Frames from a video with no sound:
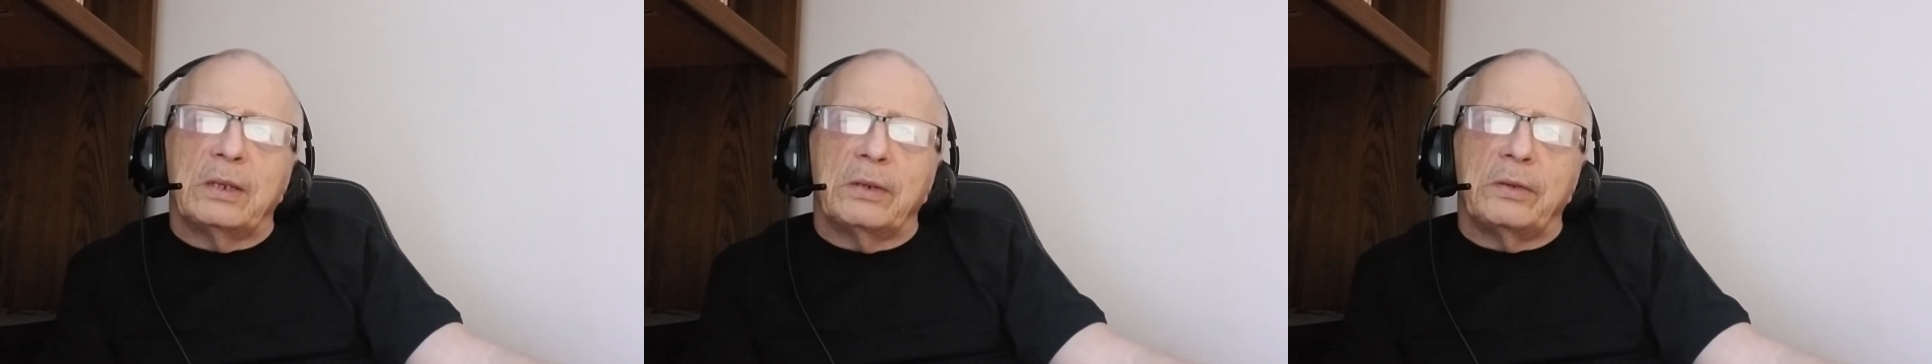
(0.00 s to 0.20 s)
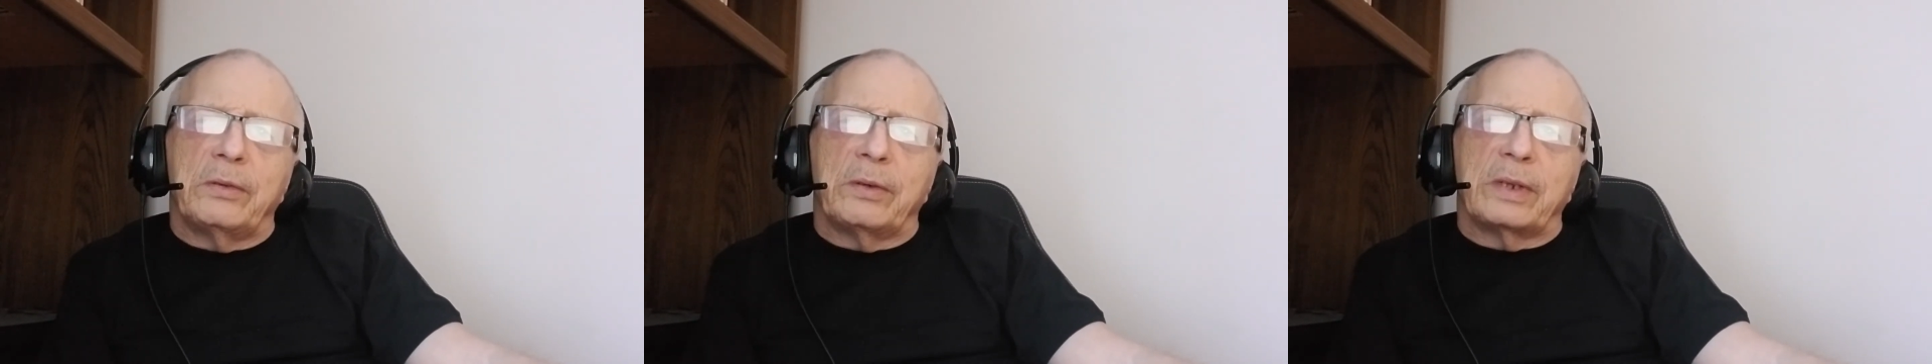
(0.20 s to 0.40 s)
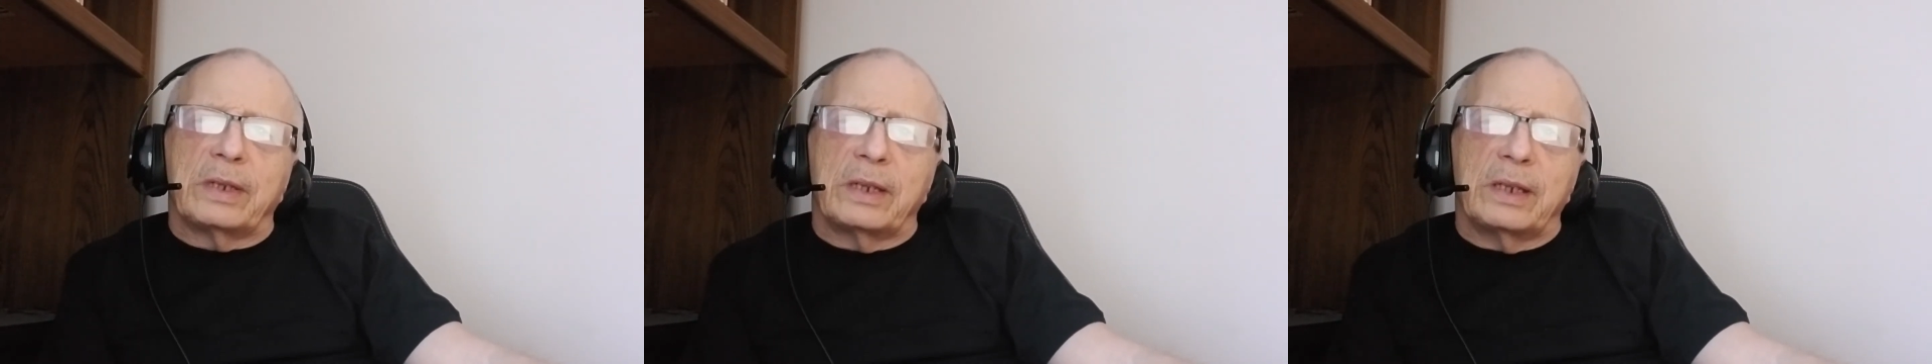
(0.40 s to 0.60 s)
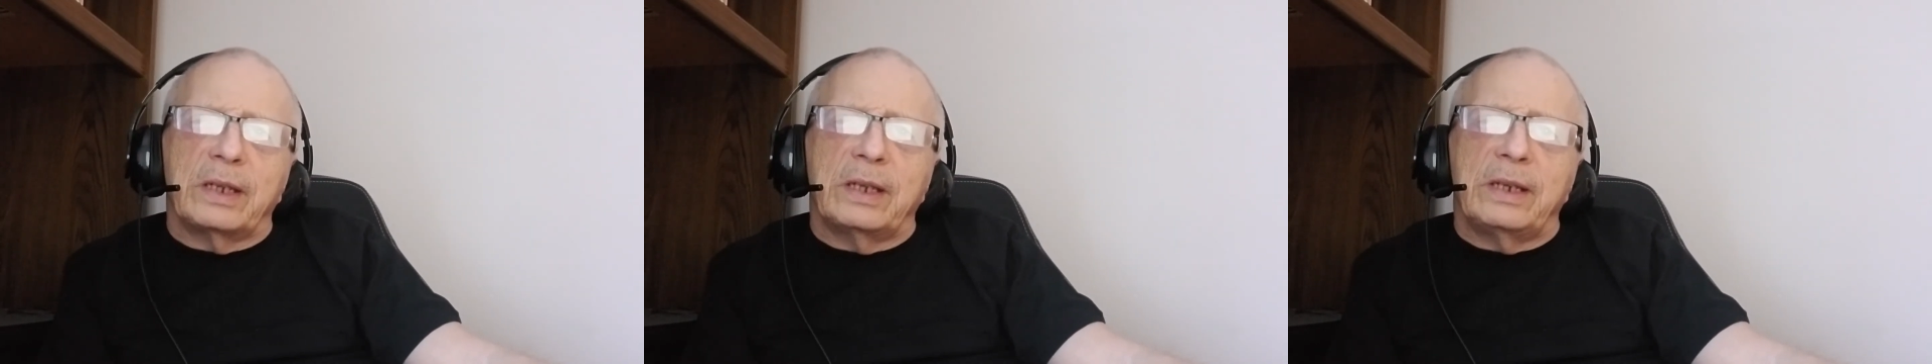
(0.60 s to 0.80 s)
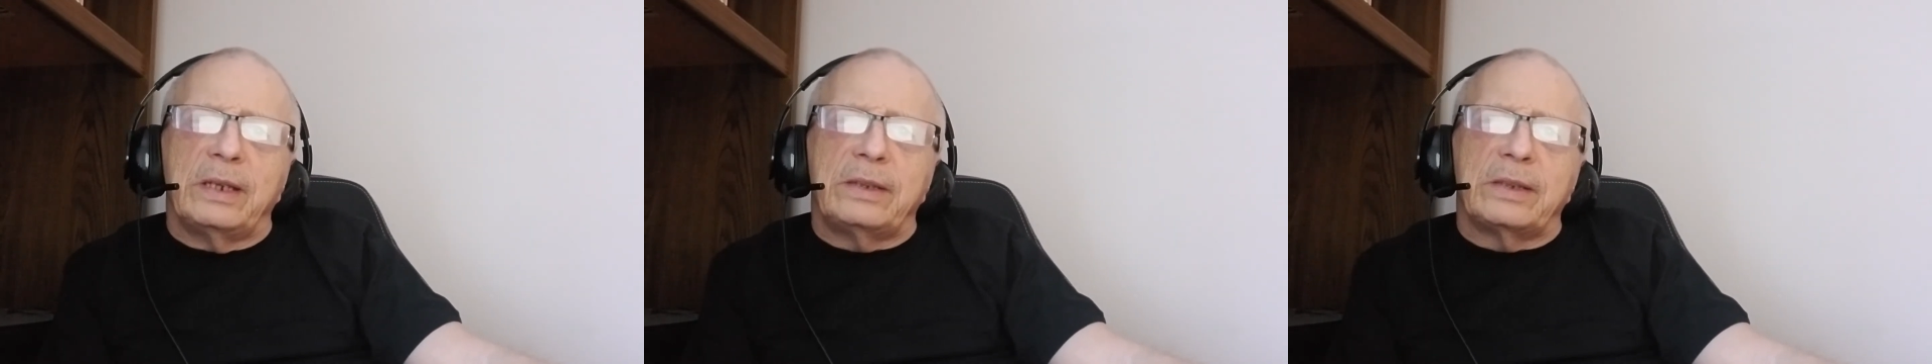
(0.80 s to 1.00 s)
or drinking
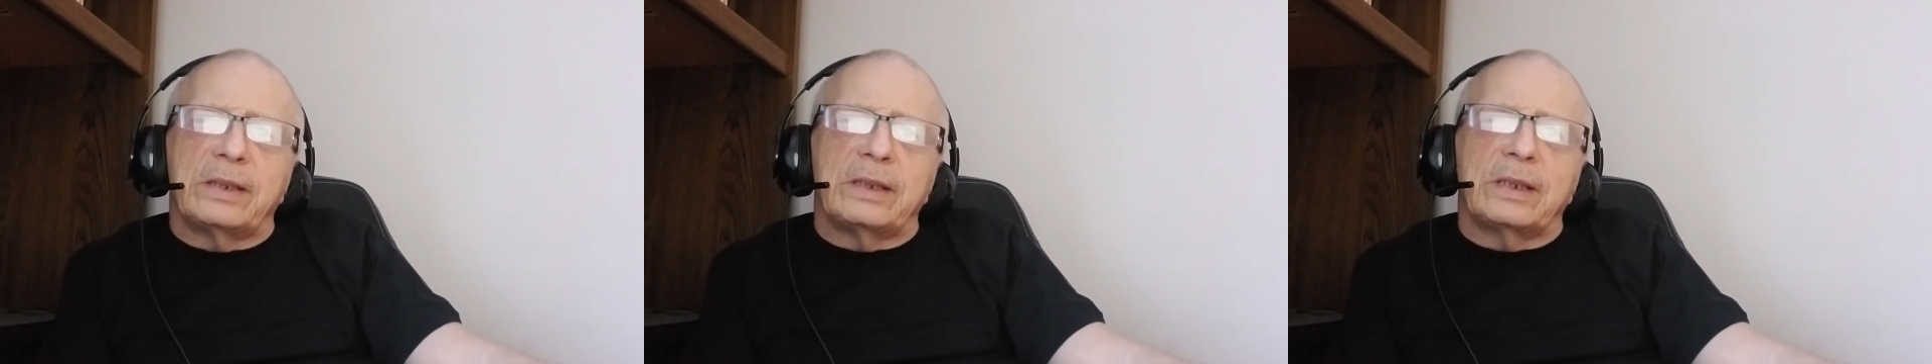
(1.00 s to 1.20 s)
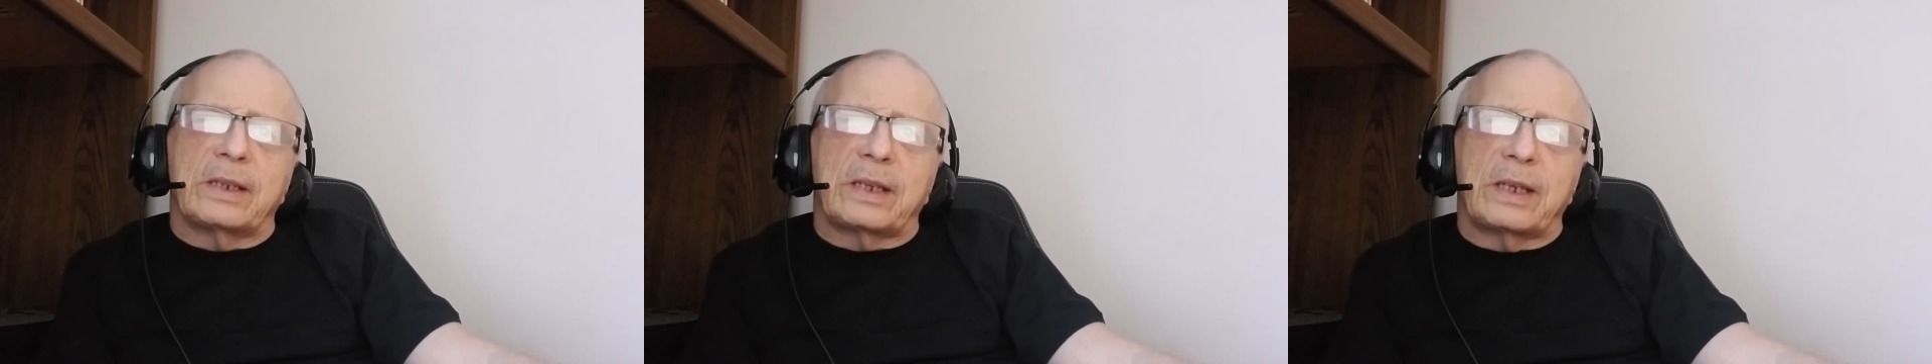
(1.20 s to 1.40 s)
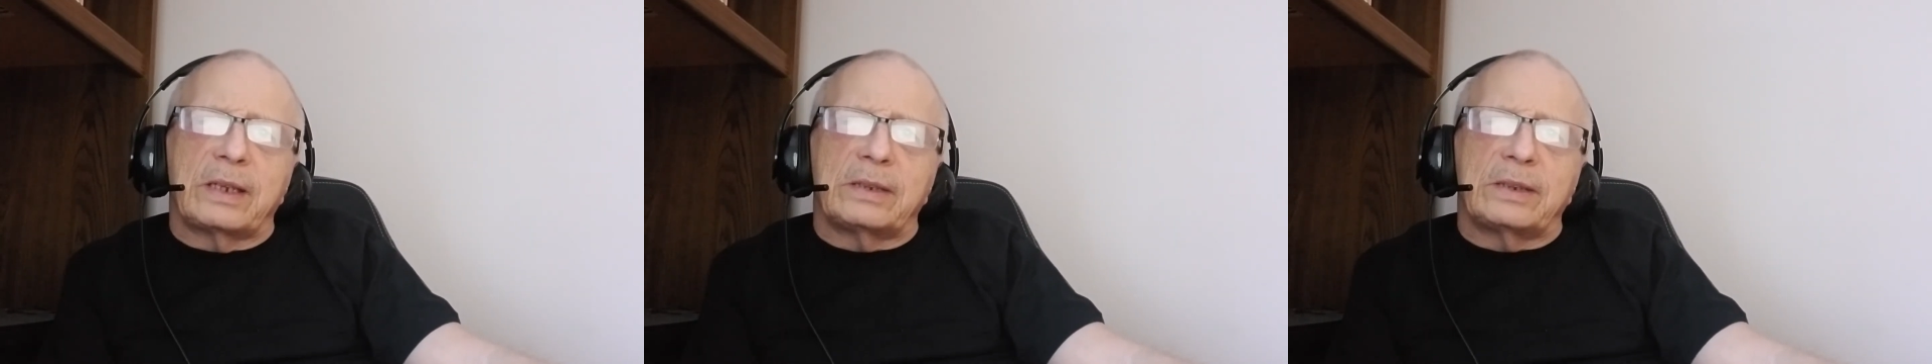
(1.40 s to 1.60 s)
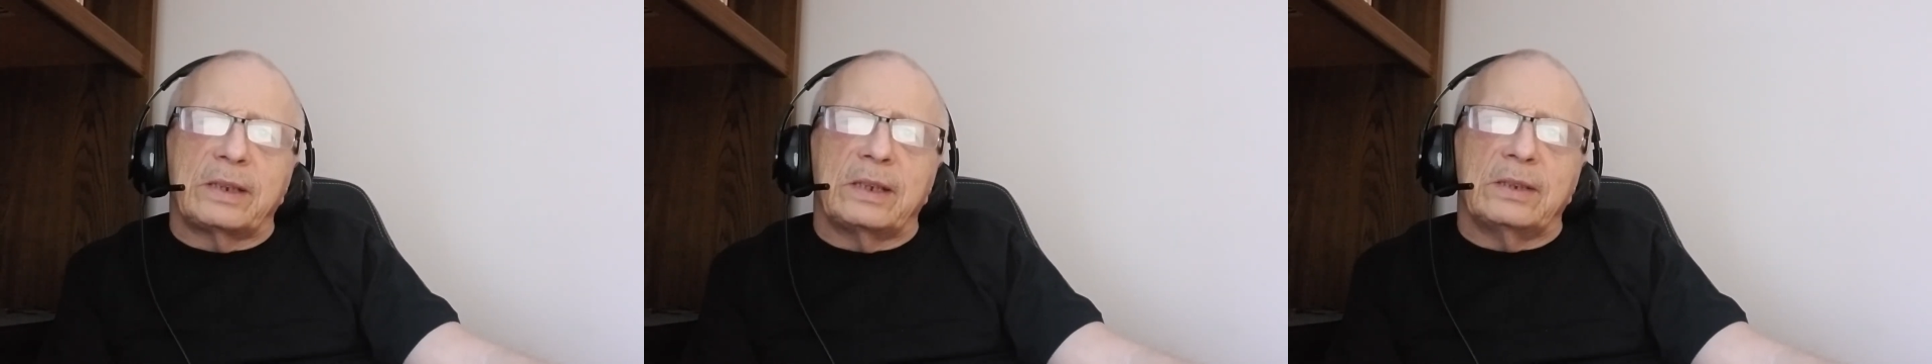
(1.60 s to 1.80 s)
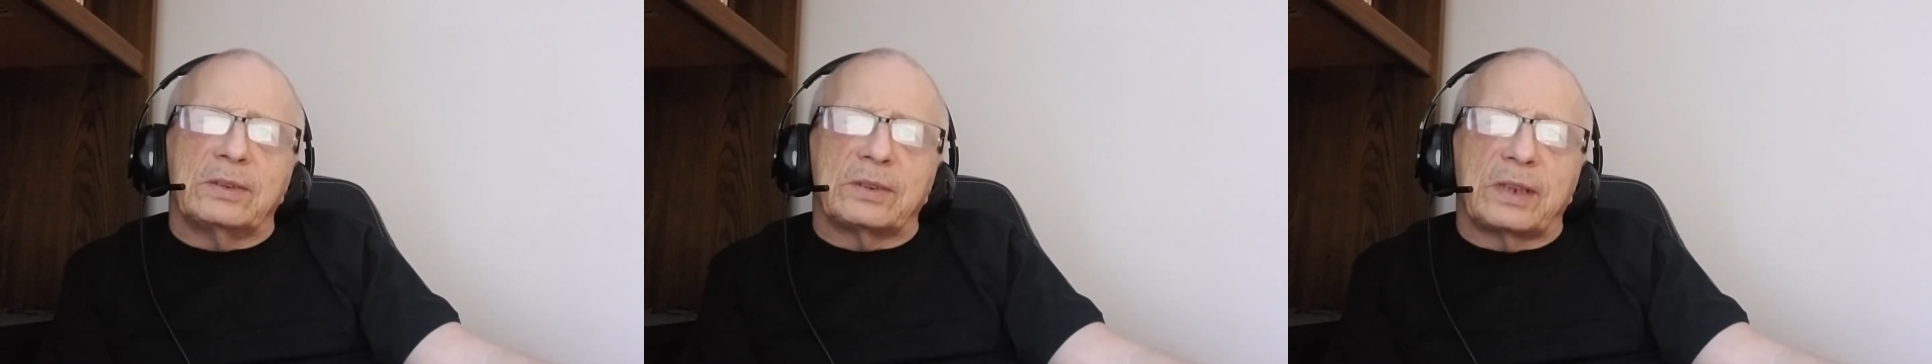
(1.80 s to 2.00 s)
anything that
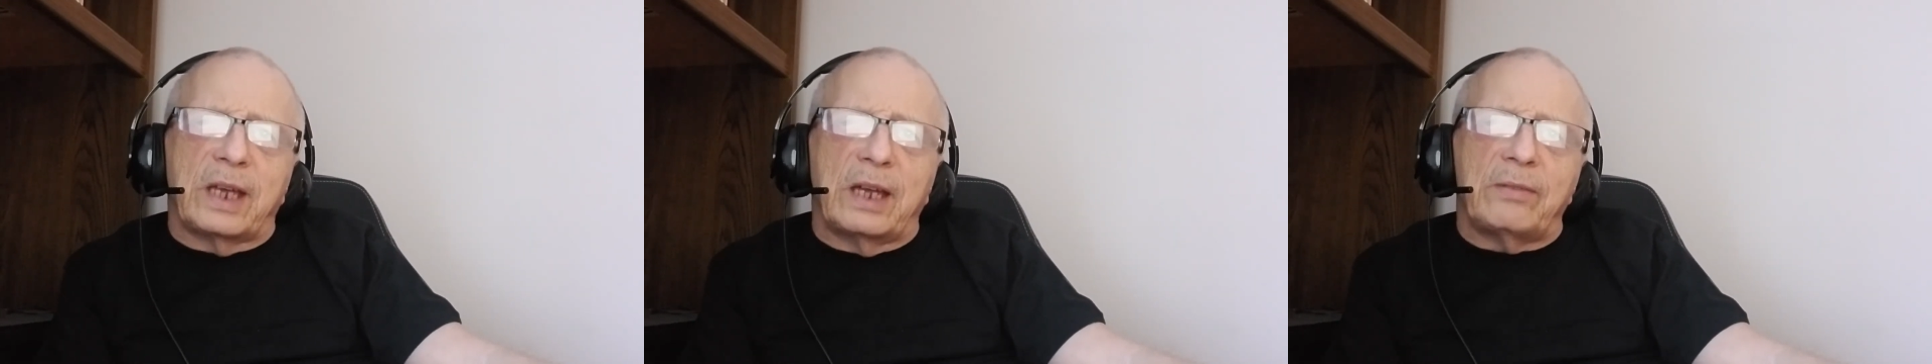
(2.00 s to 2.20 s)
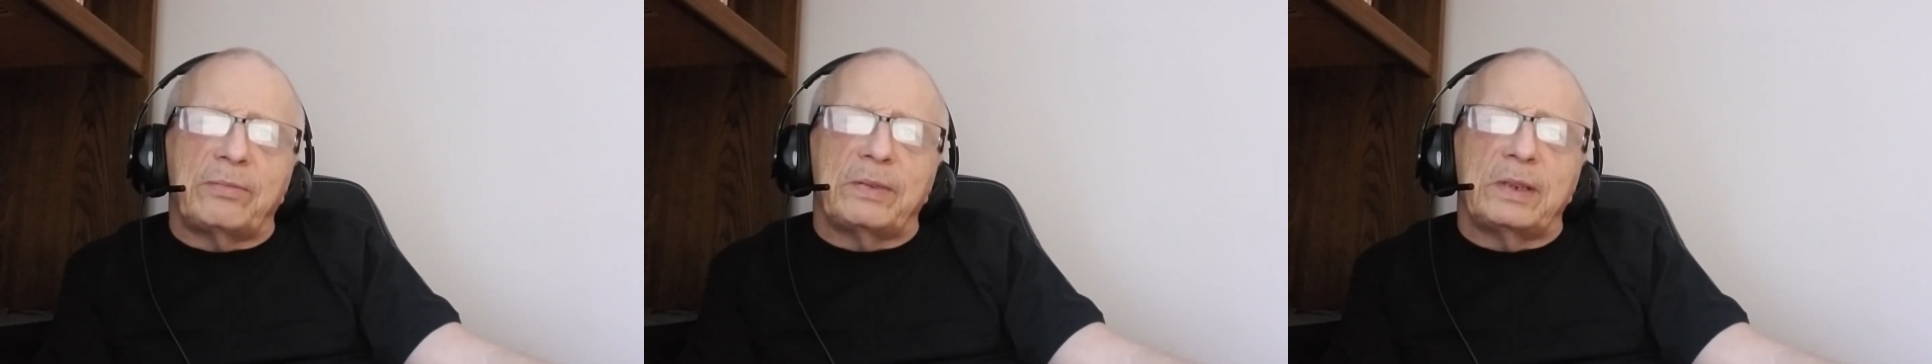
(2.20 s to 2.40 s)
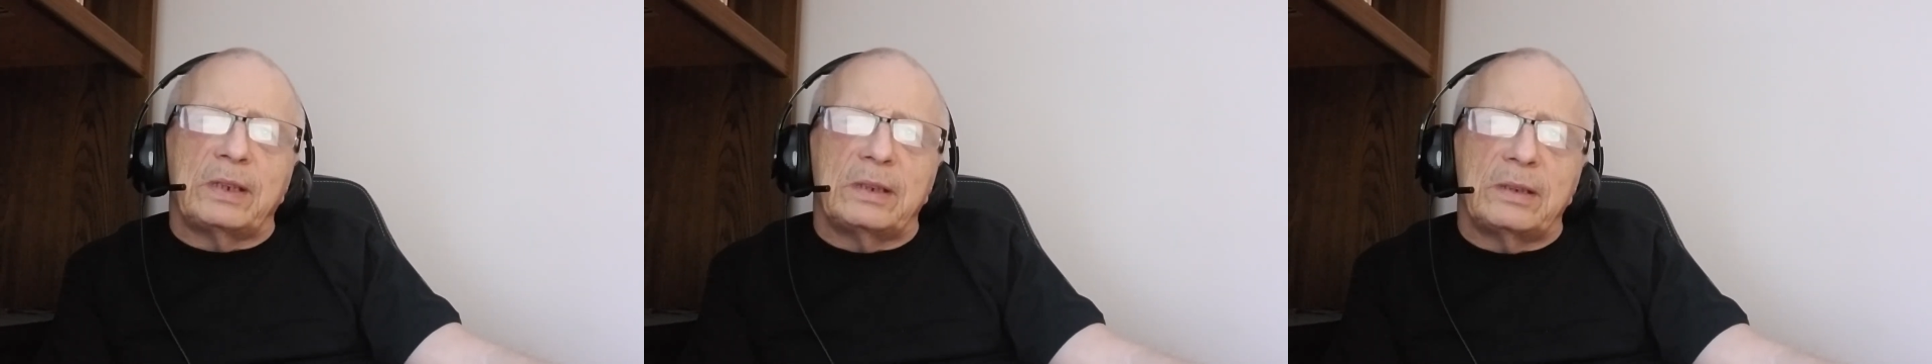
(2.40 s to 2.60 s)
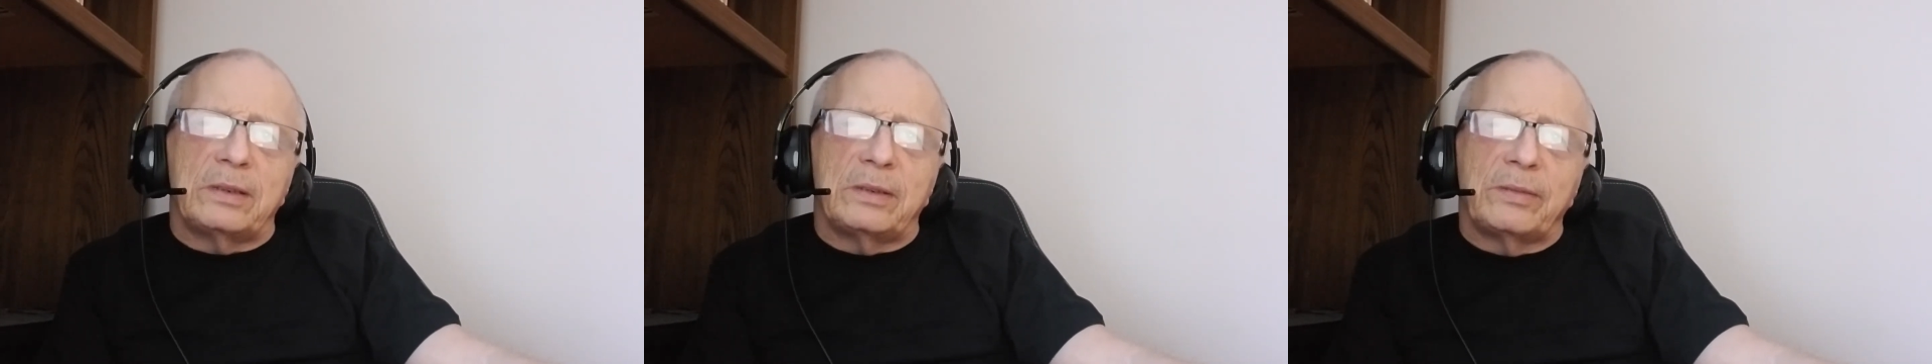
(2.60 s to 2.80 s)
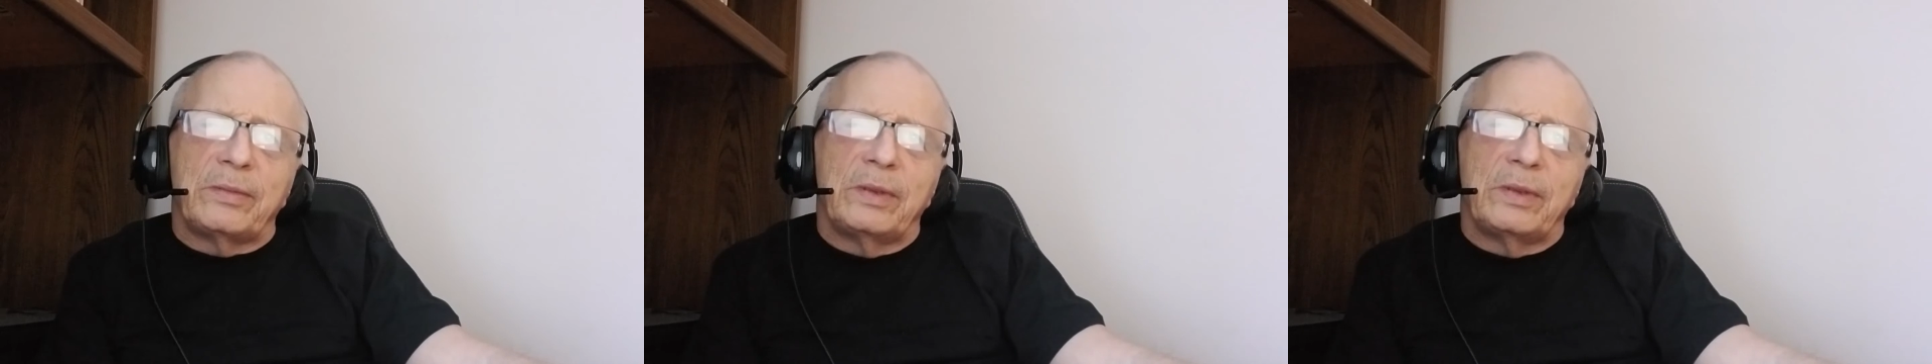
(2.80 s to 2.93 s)
contains caffeine,